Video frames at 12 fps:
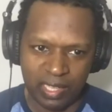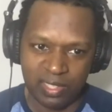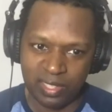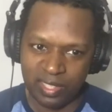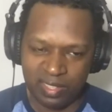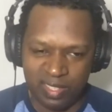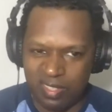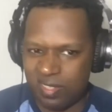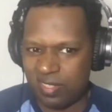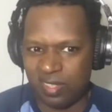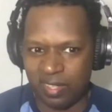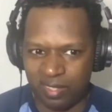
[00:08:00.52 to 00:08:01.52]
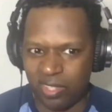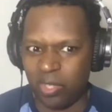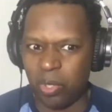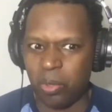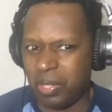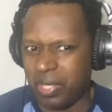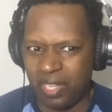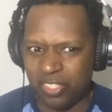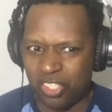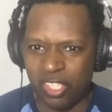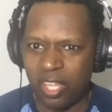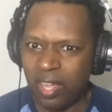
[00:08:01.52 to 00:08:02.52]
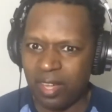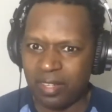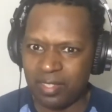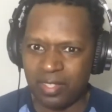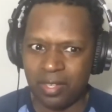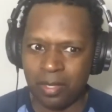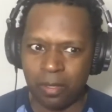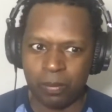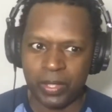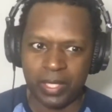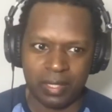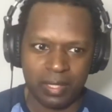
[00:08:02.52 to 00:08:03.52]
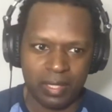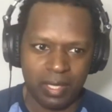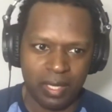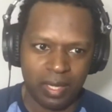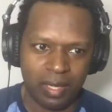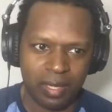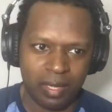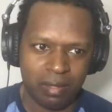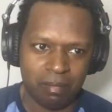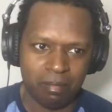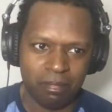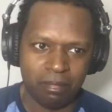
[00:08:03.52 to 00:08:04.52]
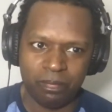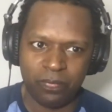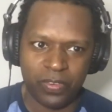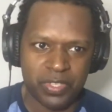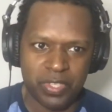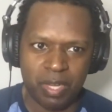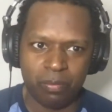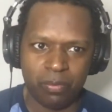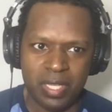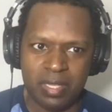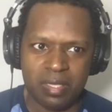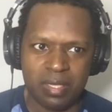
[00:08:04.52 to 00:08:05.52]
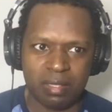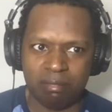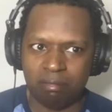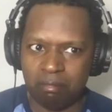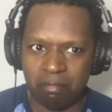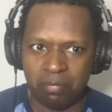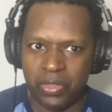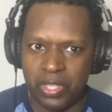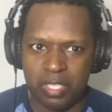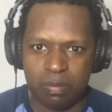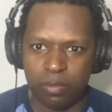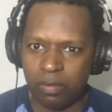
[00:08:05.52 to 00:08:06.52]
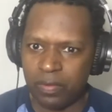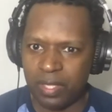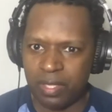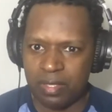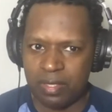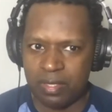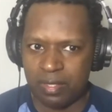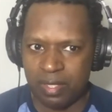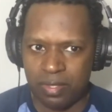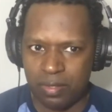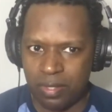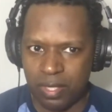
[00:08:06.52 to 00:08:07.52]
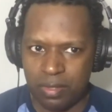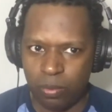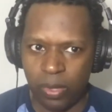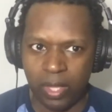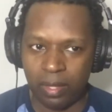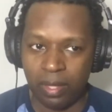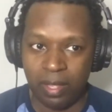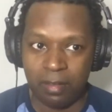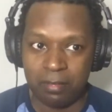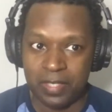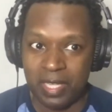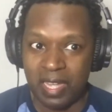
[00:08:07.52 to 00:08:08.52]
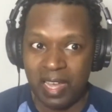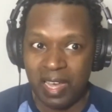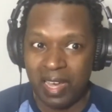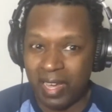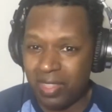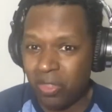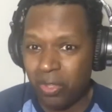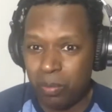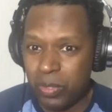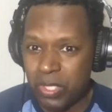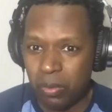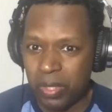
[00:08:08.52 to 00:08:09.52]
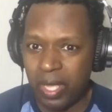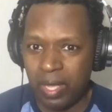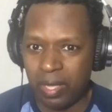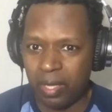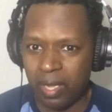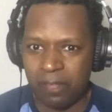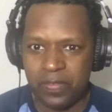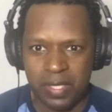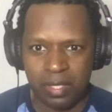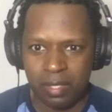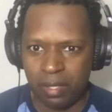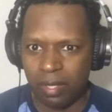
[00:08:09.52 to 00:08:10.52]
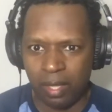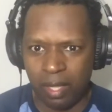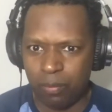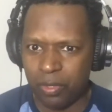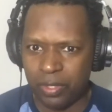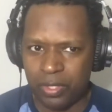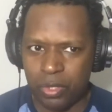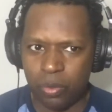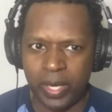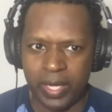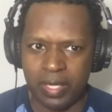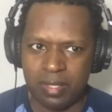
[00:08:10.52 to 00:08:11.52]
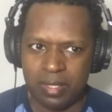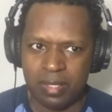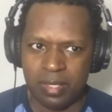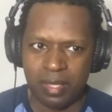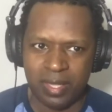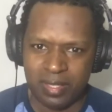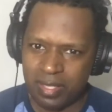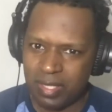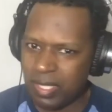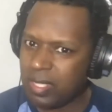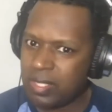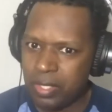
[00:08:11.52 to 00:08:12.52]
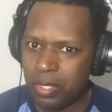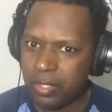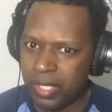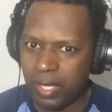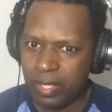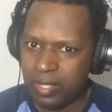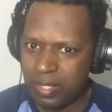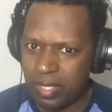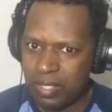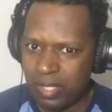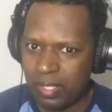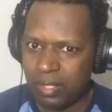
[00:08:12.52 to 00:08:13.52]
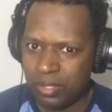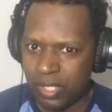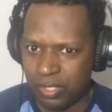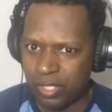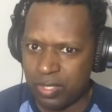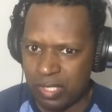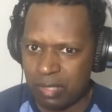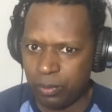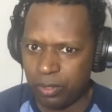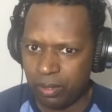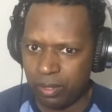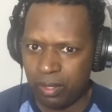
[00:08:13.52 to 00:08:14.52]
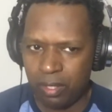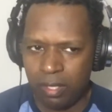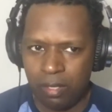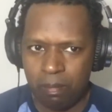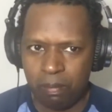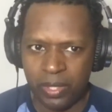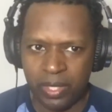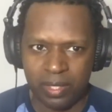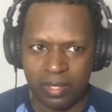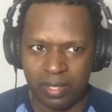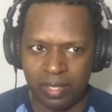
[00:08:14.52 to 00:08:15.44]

look at this as like okay schlock, you know. But for some reason, this movie is well loved. I thought it was okay. I've seen it a lot more than twice because it's easily digestible. But